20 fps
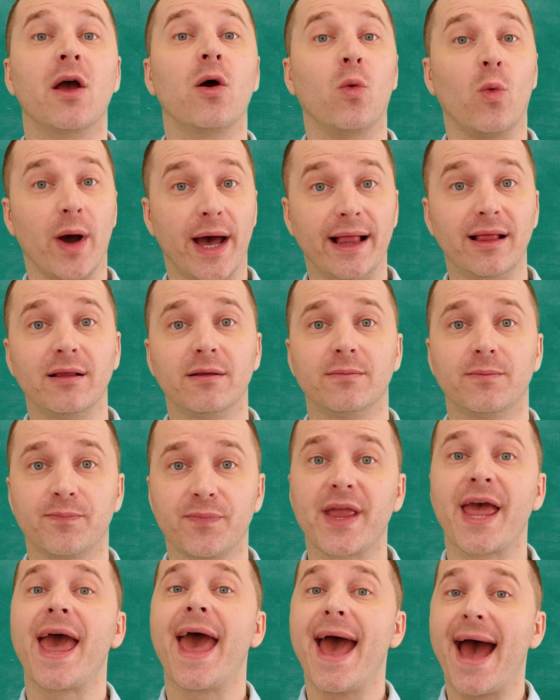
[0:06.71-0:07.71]
Well,
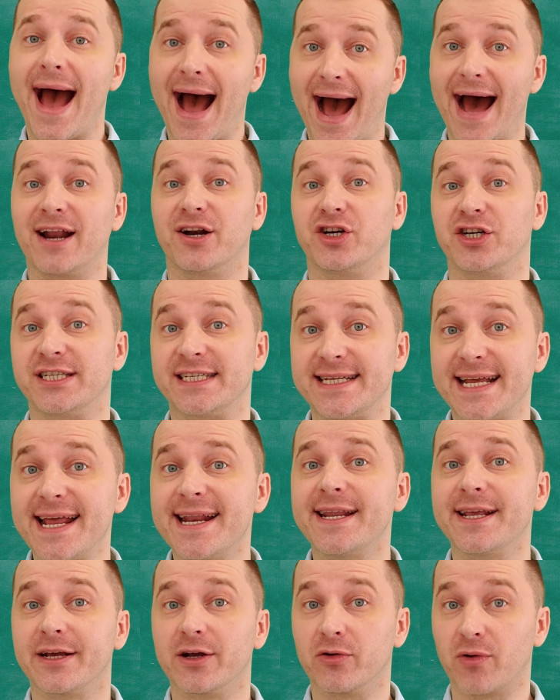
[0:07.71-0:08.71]

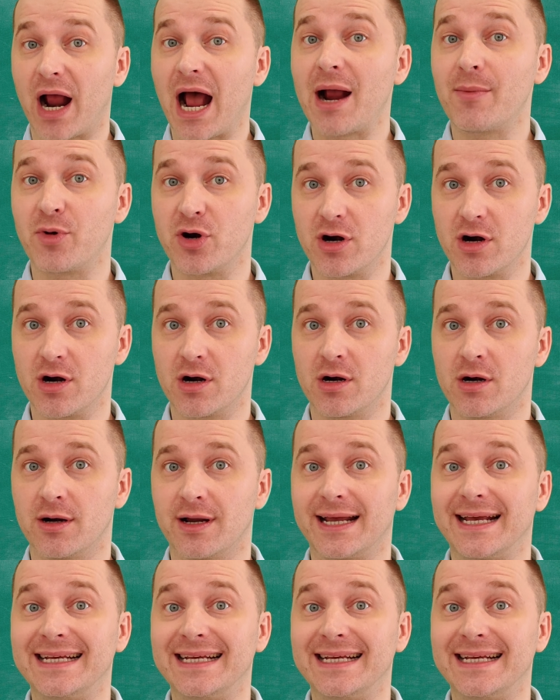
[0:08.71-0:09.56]
understanding grammar